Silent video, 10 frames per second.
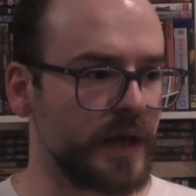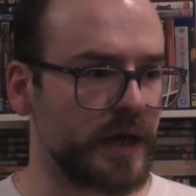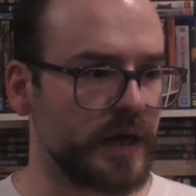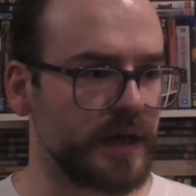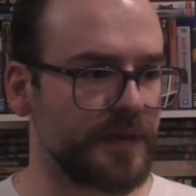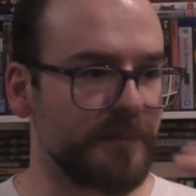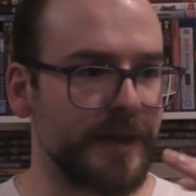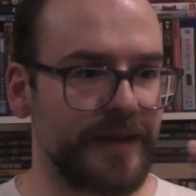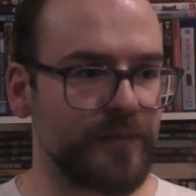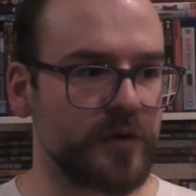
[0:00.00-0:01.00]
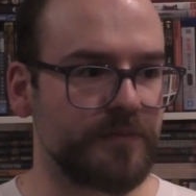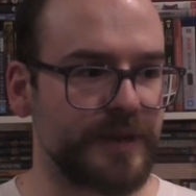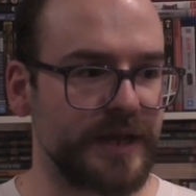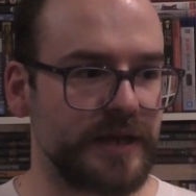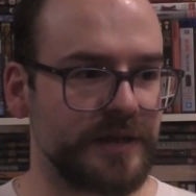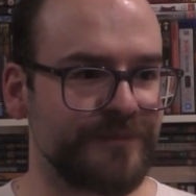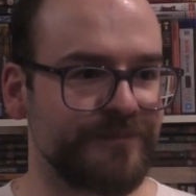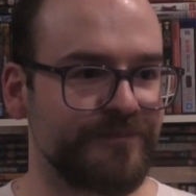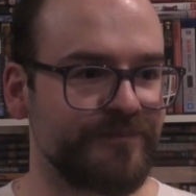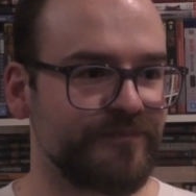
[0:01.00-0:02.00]
The main one being,
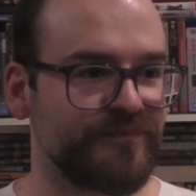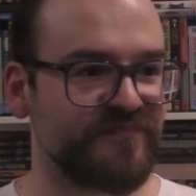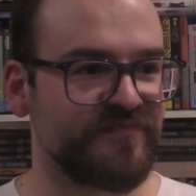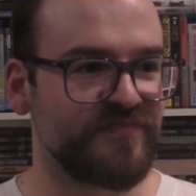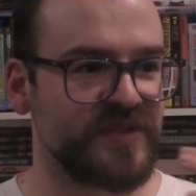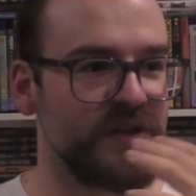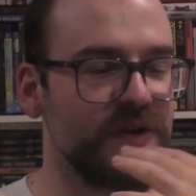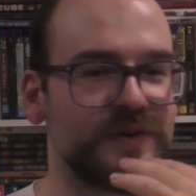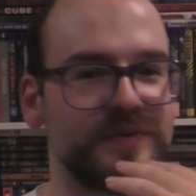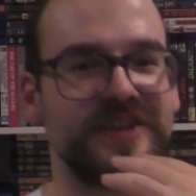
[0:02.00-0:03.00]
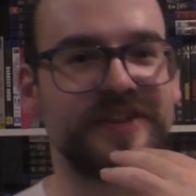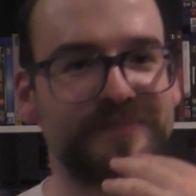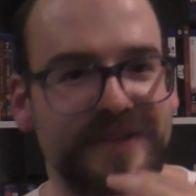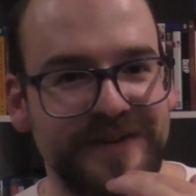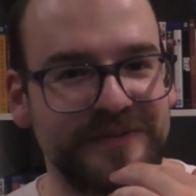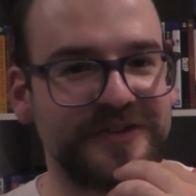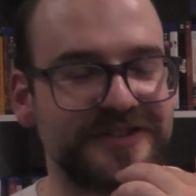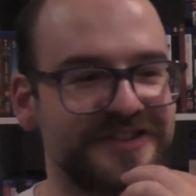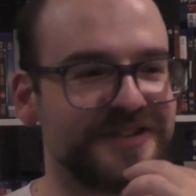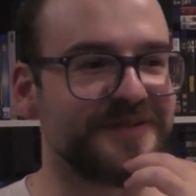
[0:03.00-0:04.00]
I don't want to say the main one,
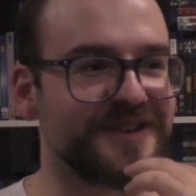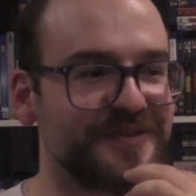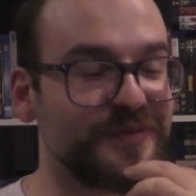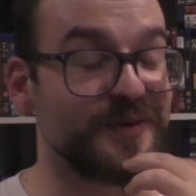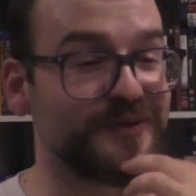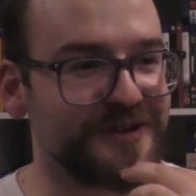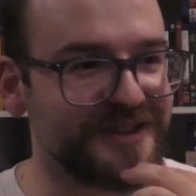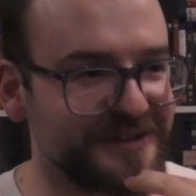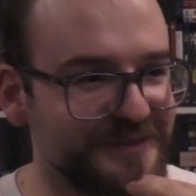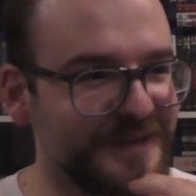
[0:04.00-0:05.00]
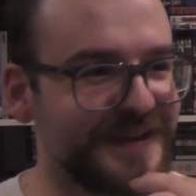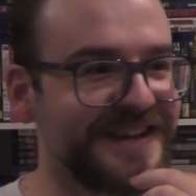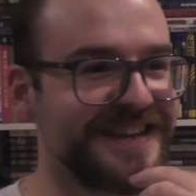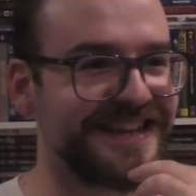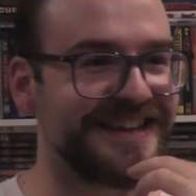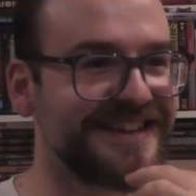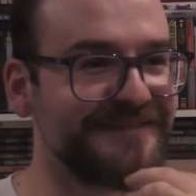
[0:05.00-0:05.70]
because I don't want to give away where I live.